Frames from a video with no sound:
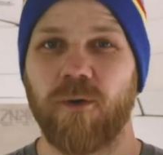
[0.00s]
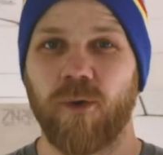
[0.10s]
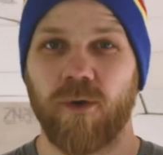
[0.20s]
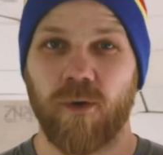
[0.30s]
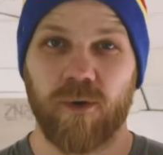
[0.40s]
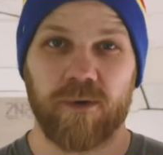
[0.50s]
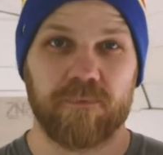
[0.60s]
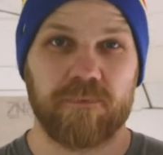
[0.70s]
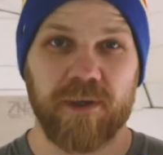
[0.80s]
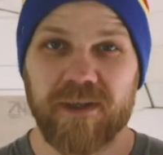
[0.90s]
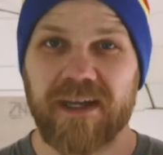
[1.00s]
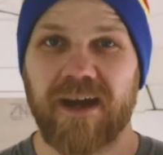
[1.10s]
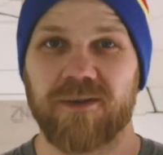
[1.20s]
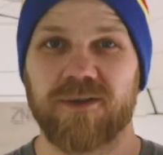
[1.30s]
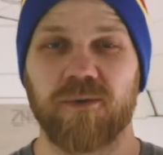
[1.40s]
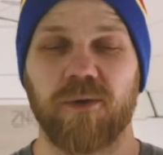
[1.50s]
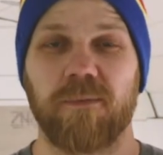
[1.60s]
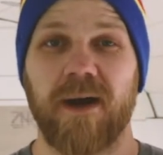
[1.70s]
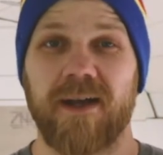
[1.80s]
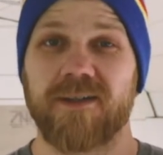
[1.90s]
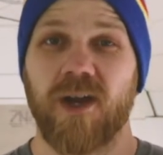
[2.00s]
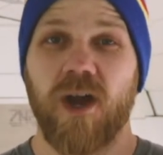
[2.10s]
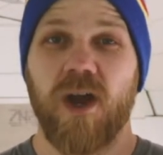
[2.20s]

or building out a school bus,